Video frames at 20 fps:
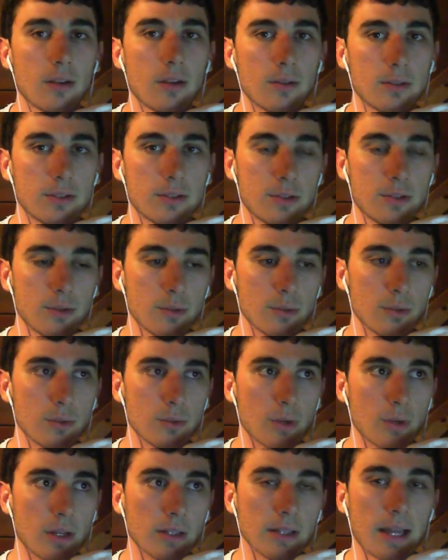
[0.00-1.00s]

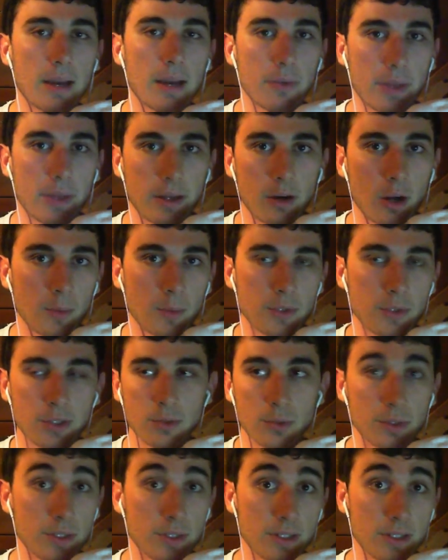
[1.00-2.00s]
to allow that option
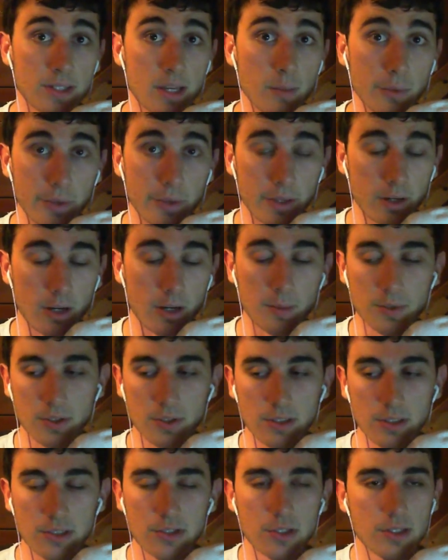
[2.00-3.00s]
or disable that
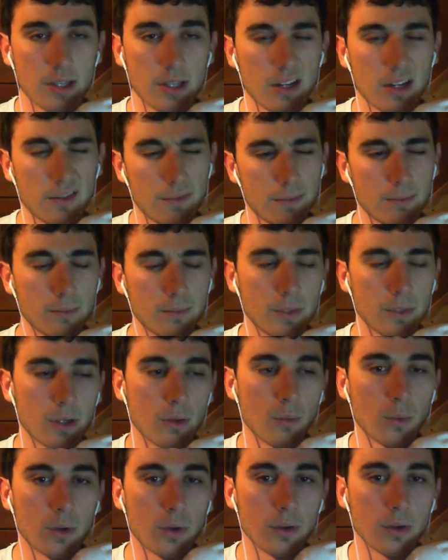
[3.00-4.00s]
option. It's just kind of, you
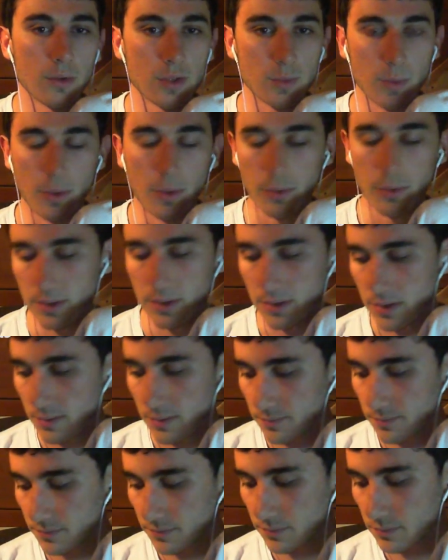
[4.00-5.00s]
know, one of those small things.
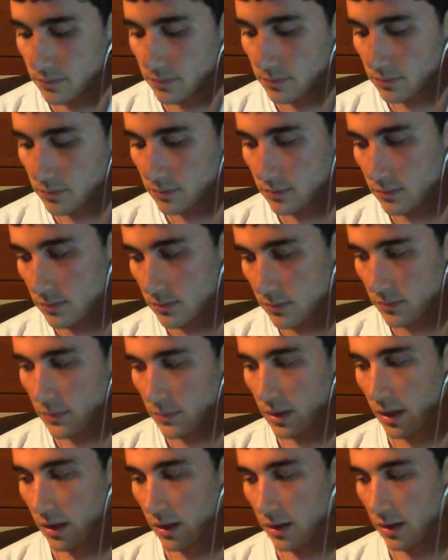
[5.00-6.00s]

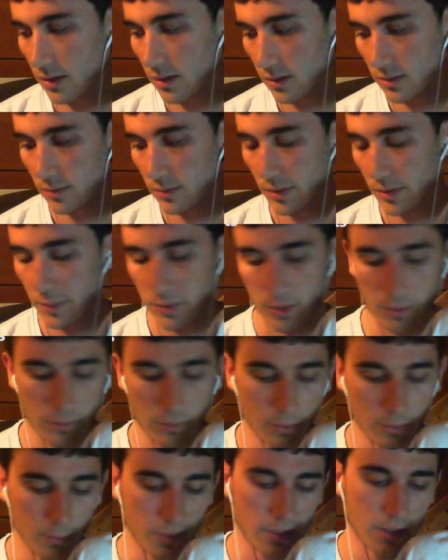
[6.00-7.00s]
Let me go
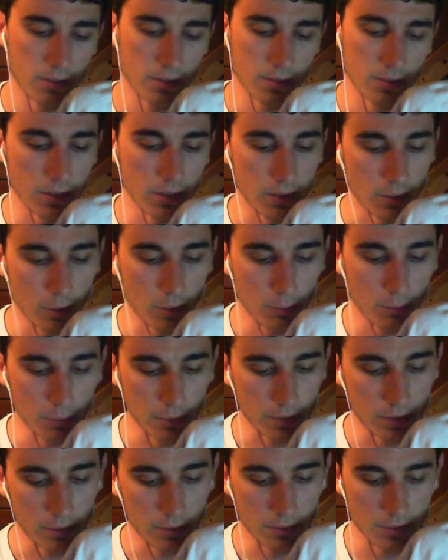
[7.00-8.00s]
through my handy-dandy
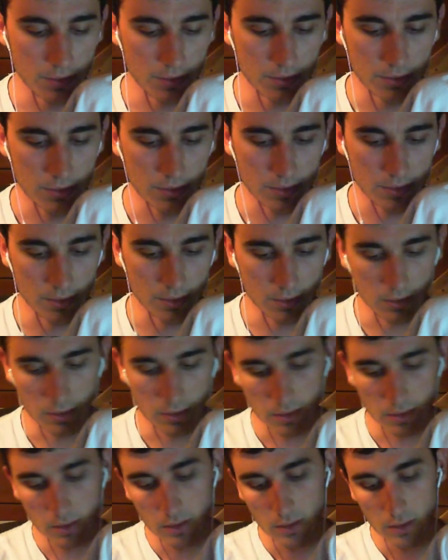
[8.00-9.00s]
notebook here just to see.
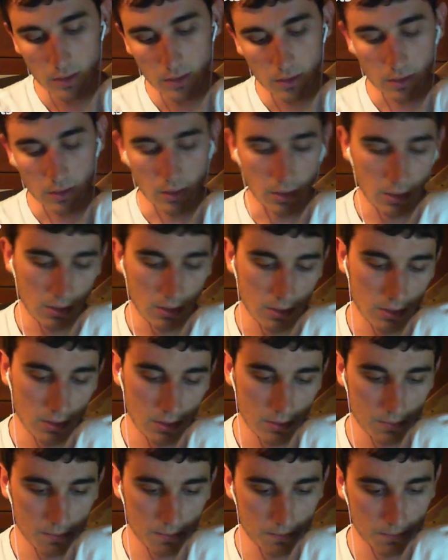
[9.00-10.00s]

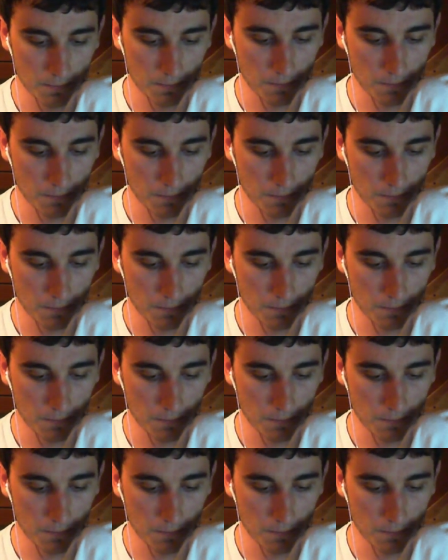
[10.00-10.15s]
Yeah,